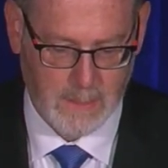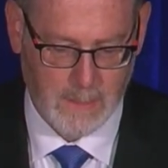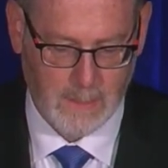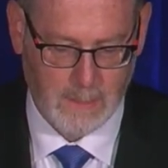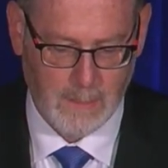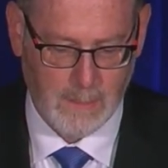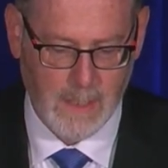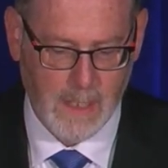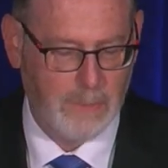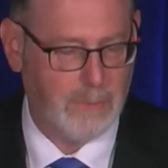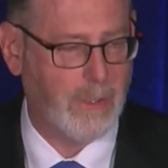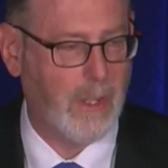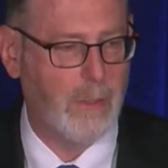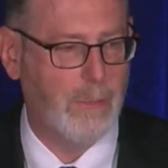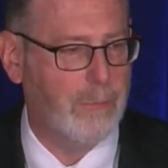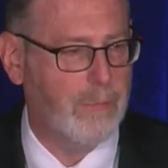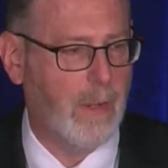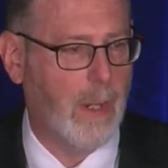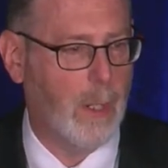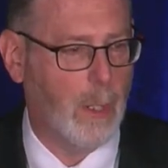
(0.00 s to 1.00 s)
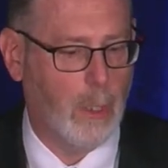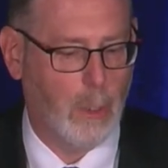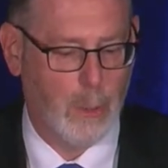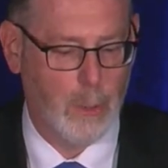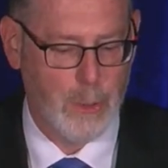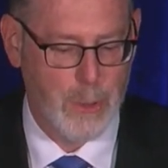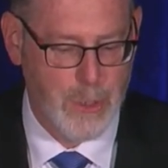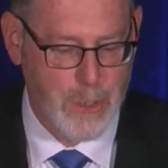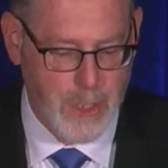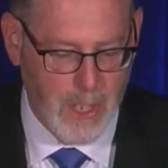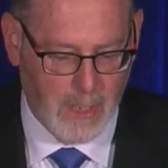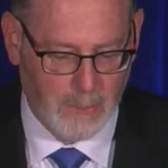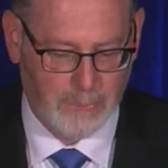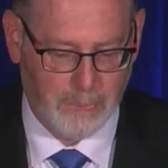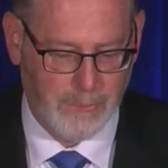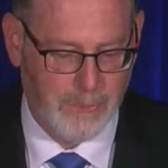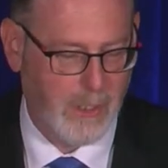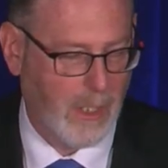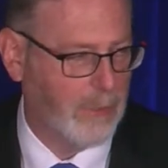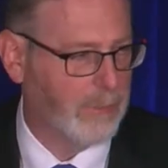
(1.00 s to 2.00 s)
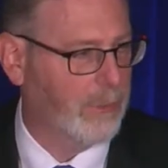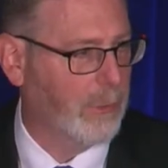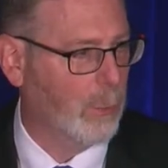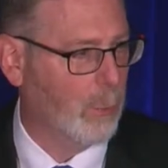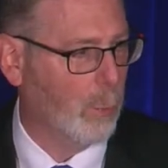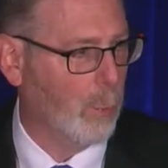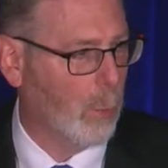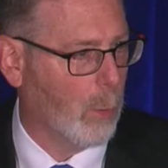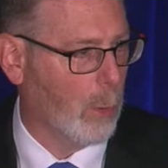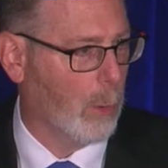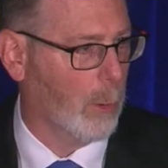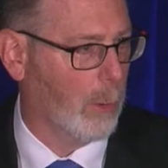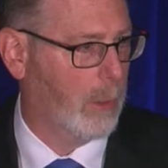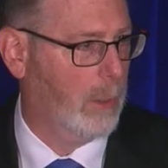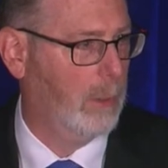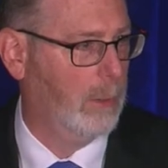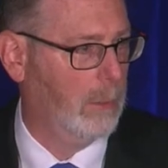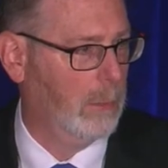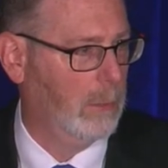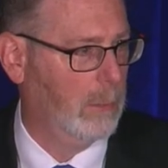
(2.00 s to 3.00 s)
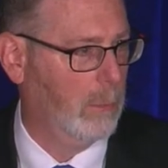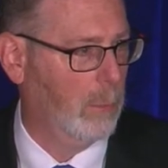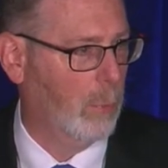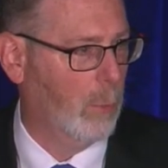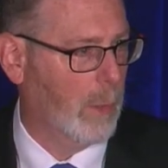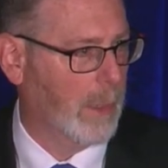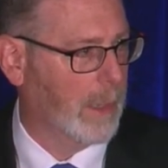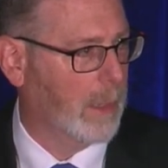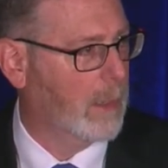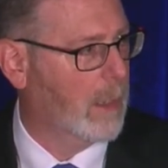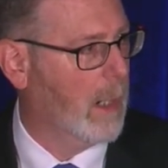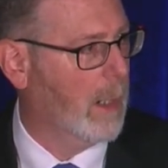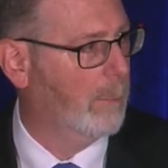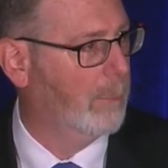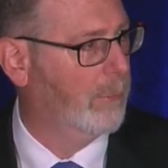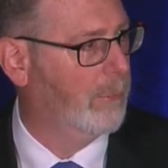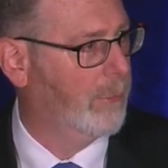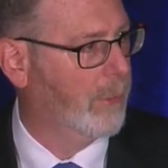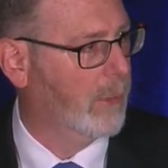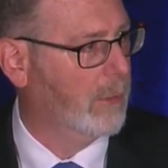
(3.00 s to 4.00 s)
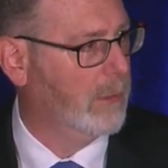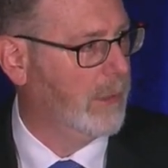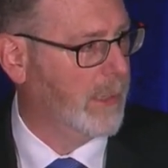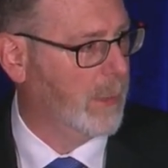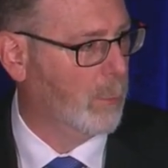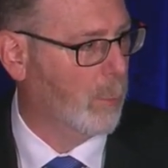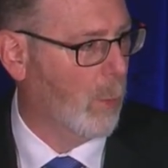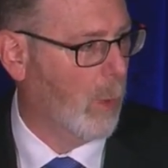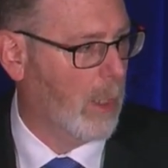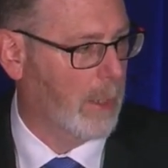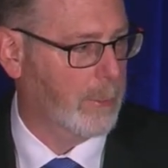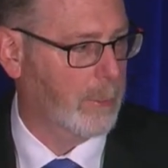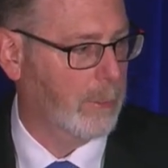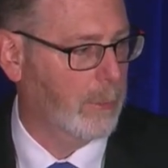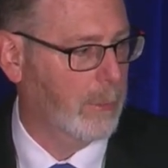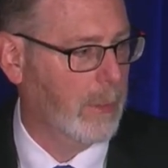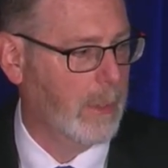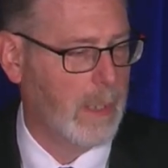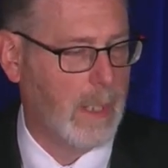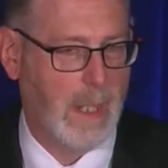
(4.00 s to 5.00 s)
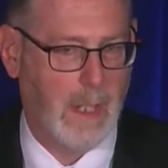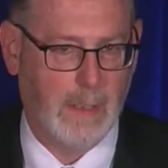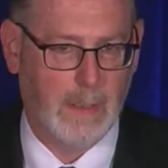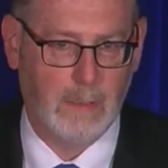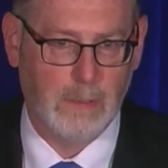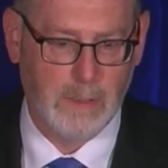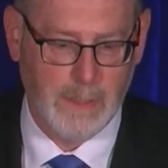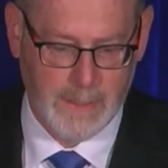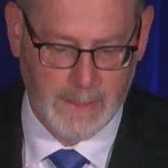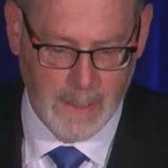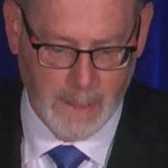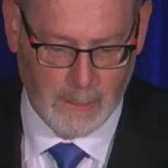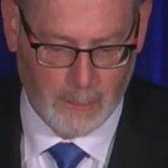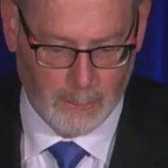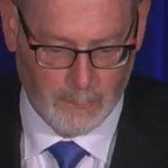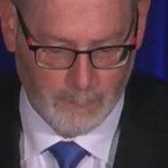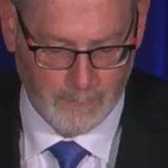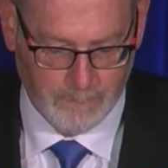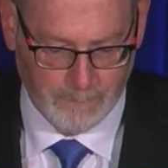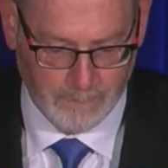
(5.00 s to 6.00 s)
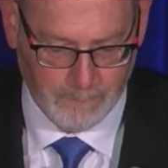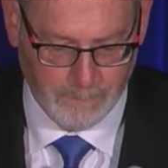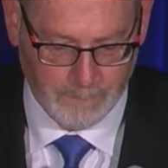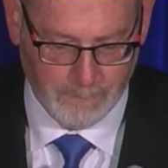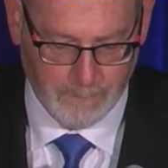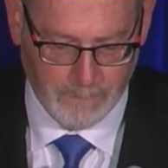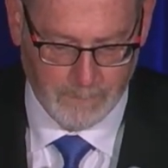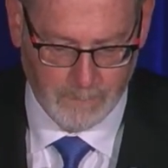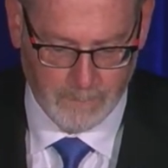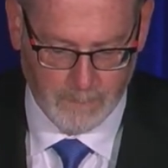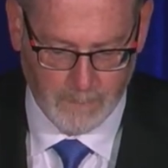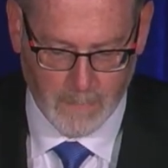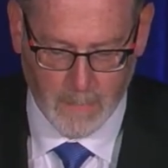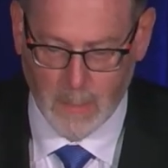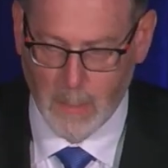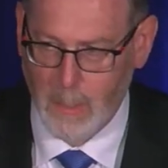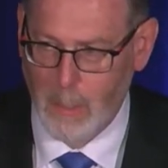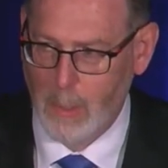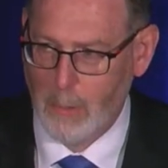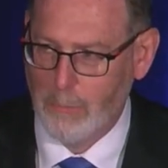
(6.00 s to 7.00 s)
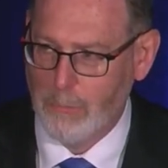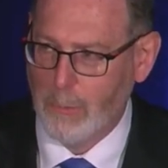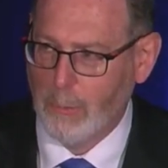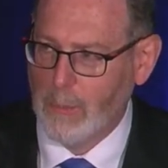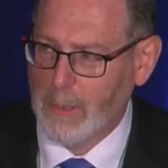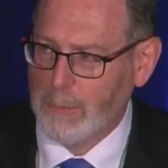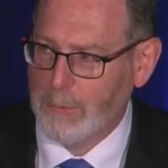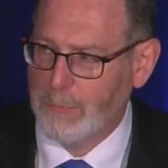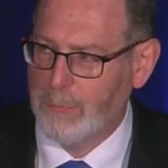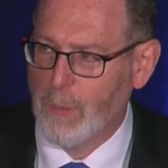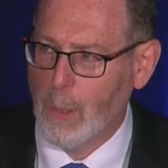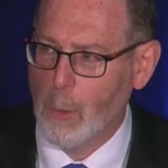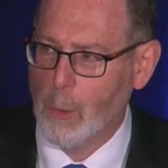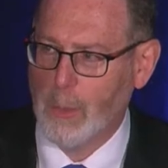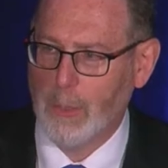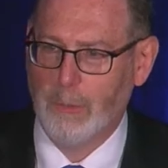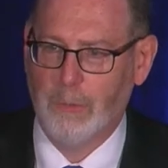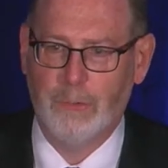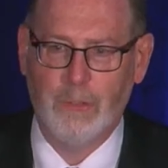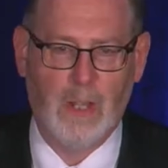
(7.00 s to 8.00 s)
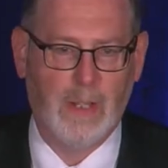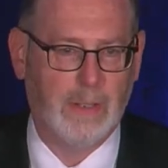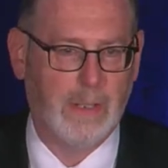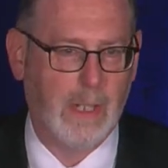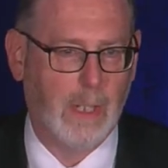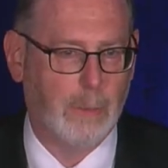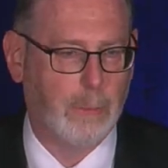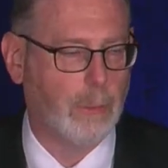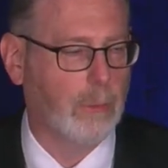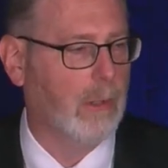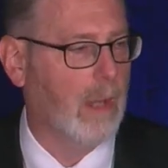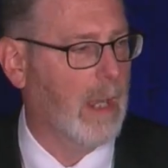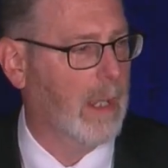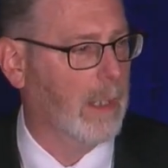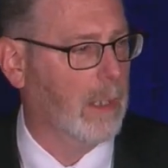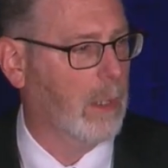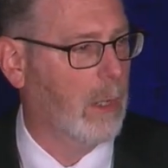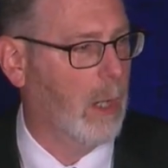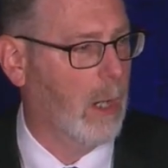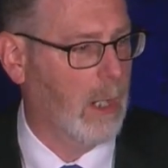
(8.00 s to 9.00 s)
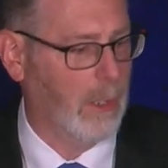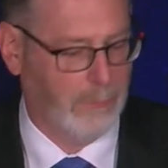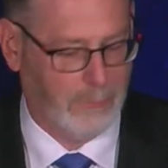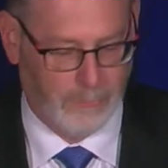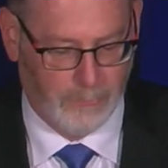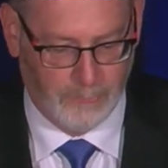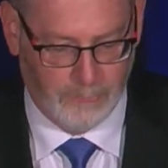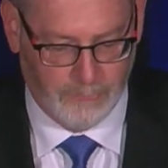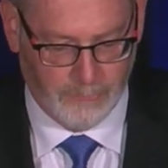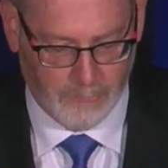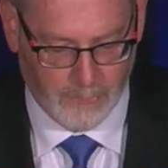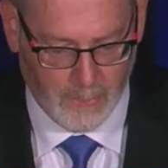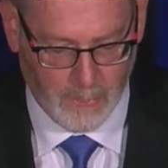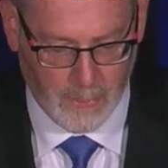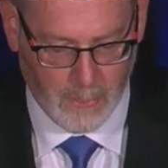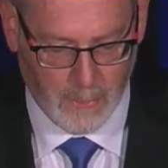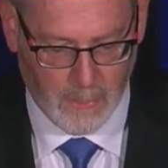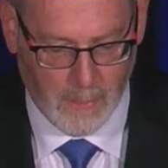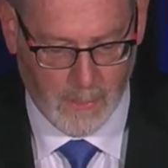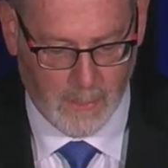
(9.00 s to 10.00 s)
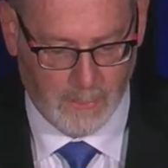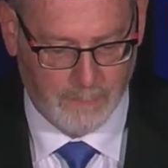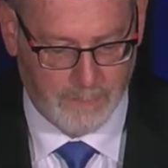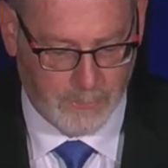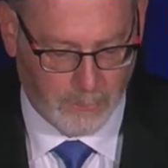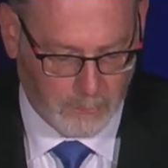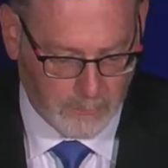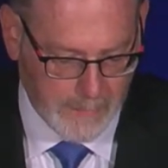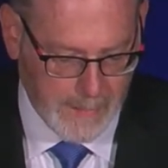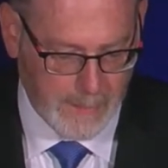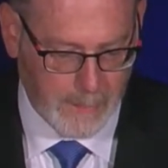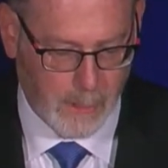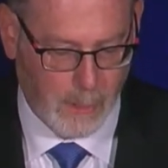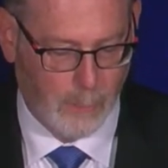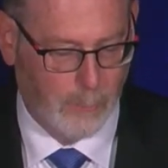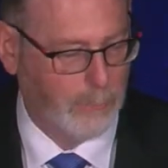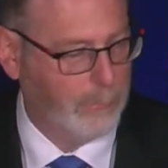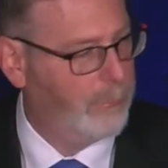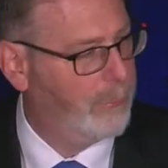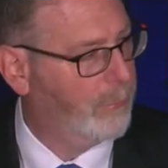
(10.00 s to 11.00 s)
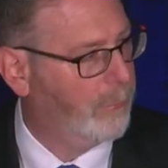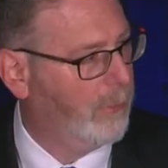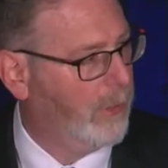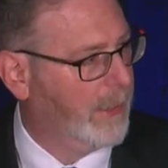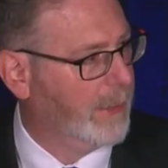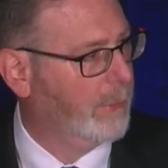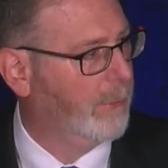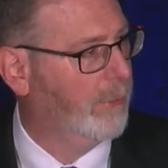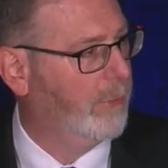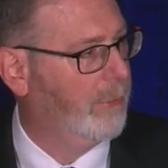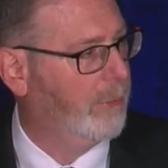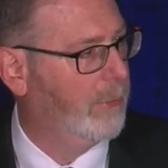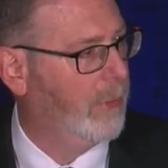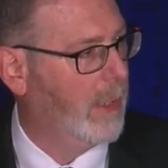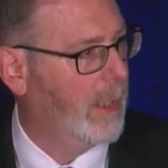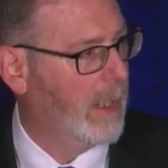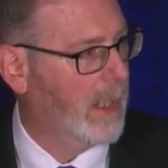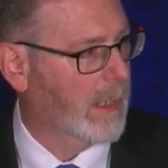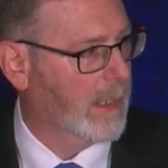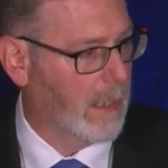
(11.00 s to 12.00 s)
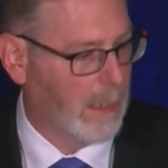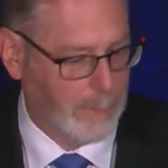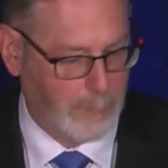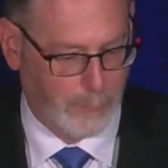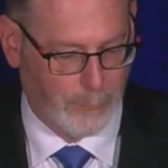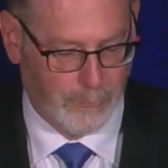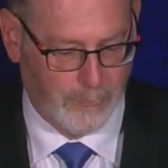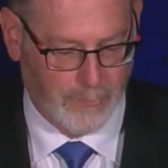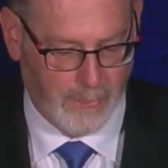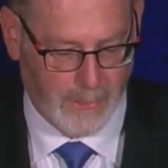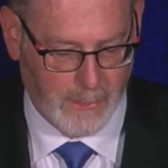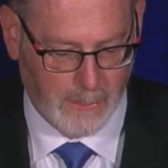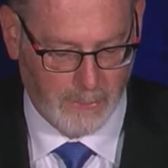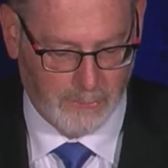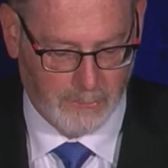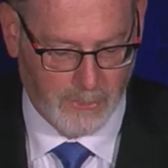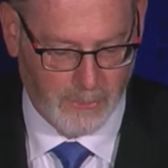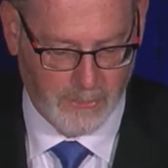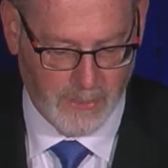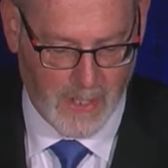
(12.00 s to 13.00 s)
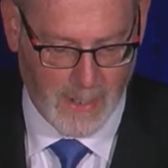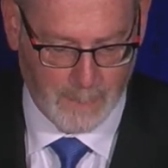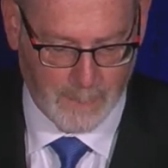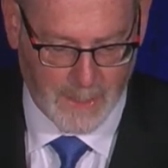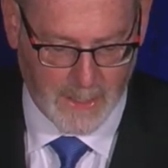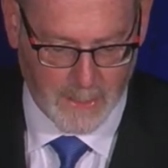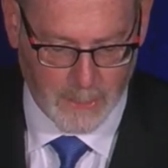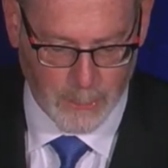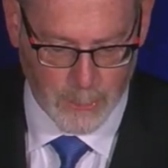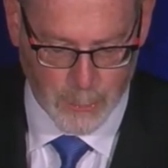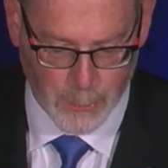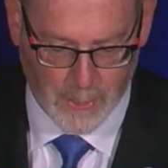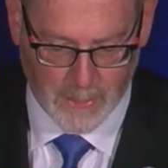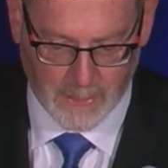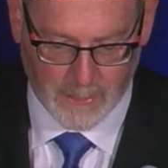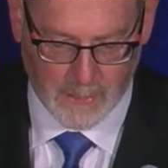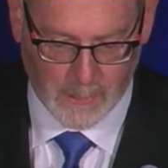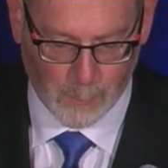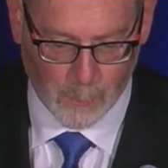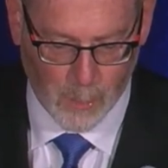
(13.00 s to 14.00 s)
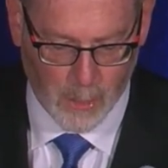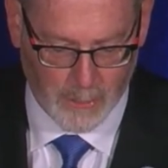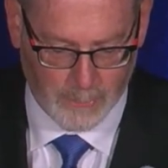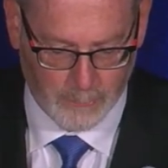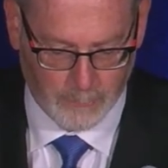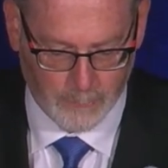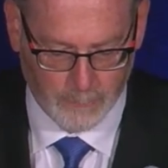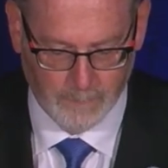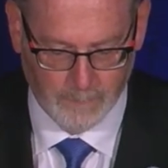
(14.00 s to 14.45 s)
Laissez-faire just doesn't work when it comes to clean water and clean air. So let's focus on the underlying causes of Toledo's, Flint's, and other cities' contaminated drinking water.